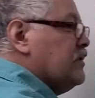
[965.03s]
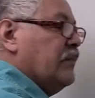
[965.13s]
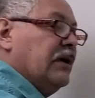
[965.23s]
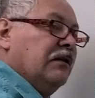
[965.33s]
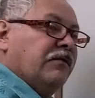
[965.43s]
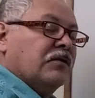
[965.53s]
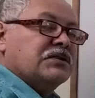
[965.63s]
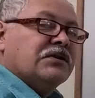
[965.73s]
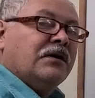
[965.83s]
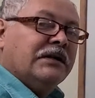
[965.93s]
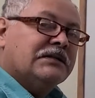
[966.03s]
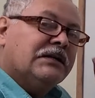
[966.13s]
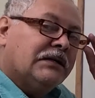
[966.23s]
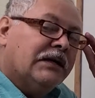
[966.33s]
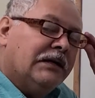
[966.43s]
mainly for solid
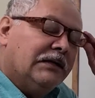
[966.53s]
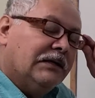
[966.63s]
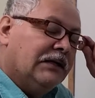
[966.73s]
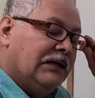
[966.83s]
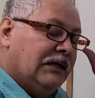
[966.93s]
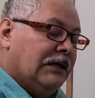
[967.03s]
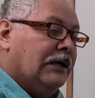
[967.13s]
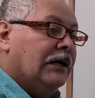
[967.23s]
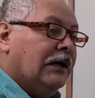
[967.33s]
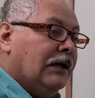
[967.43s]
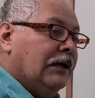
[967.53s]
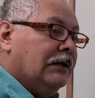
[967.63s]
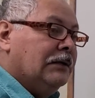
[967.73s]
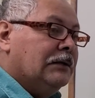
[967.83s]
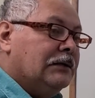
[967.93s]
and
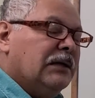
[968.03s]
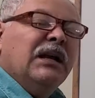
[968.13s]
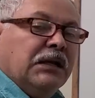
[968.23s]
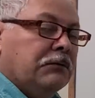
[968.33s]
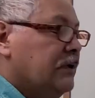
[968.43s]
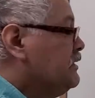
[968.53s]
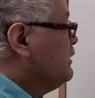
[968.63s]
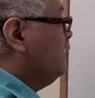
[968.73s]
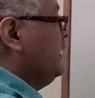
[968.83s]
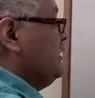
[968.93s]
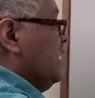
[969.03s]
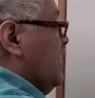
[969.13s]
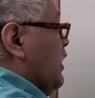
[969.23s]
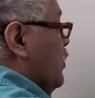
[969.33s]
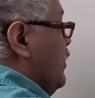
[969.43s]
liquids, right?
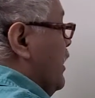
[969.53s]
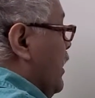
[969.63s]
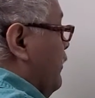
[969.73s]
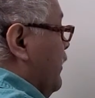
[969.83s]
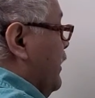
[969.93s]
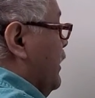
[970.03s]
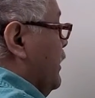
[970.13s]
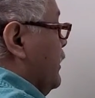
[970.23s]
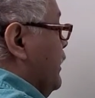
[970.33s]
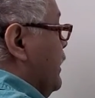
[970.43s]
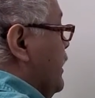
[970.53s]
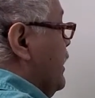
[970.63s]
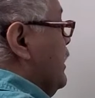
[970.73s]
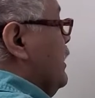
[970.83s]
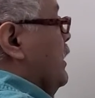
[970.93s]
We have right here
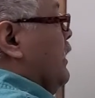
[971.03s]
a